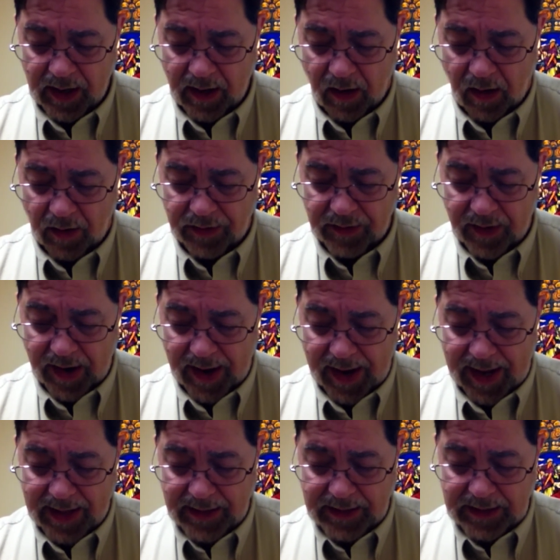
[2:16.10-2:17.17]
Arthur
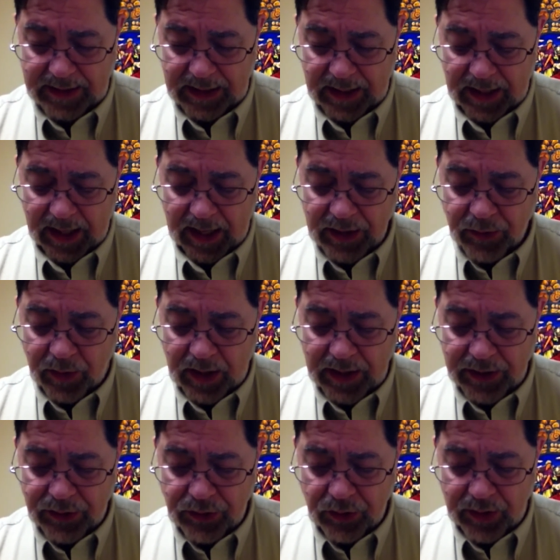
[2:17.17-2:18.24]
Hines, as well
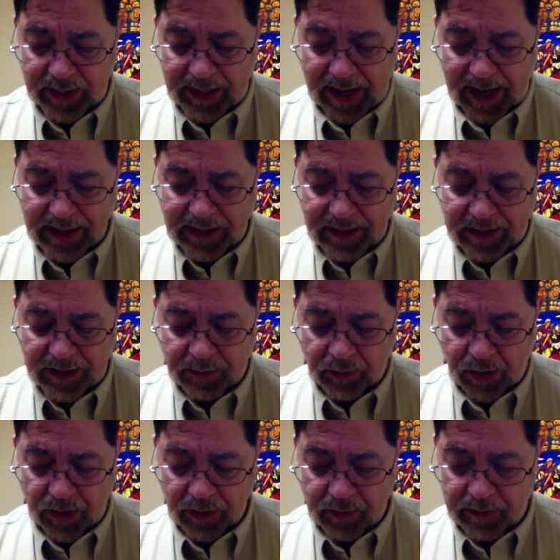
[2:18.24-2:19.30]
as Trudy Gaston's
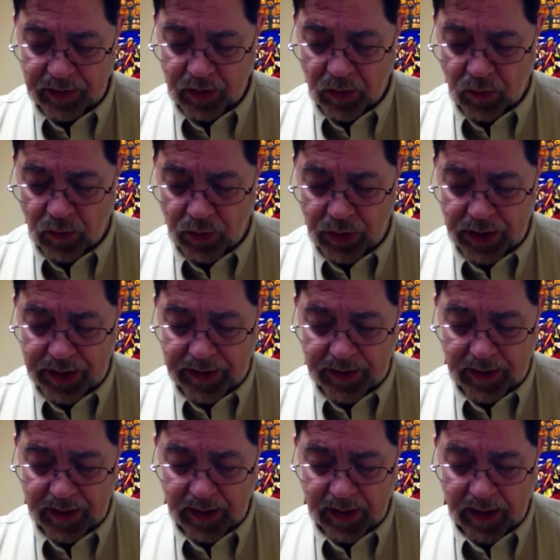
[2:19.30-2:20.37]
brother, Bill Wood,
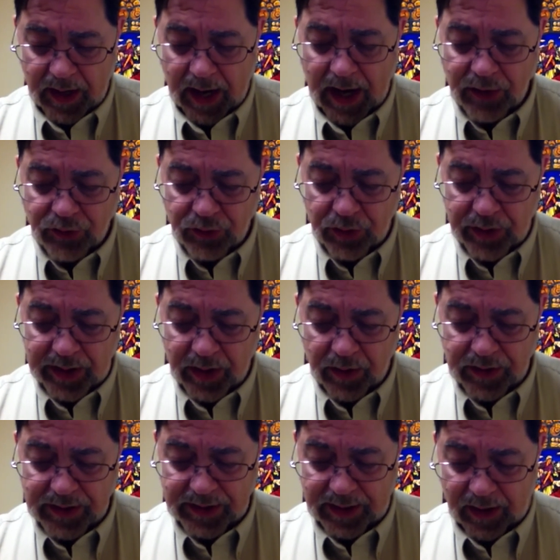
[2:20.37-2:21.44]
and Trudy
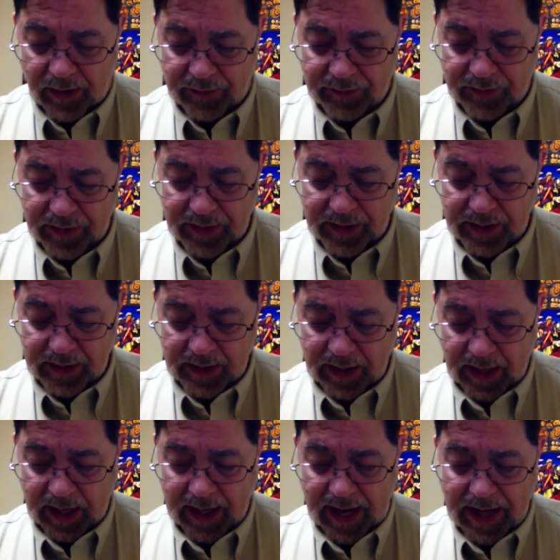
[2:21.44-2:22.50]
herself,
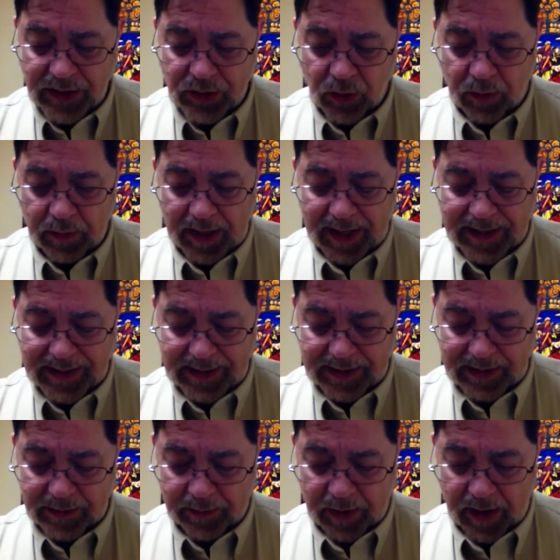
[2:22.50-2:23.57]
and ask your
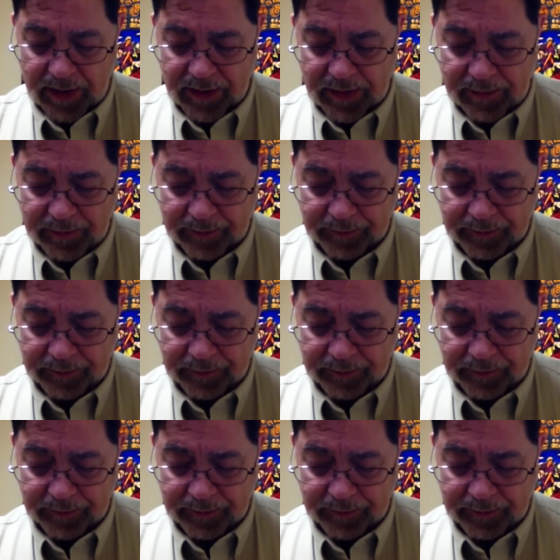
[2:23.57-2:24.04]
blessings upon them.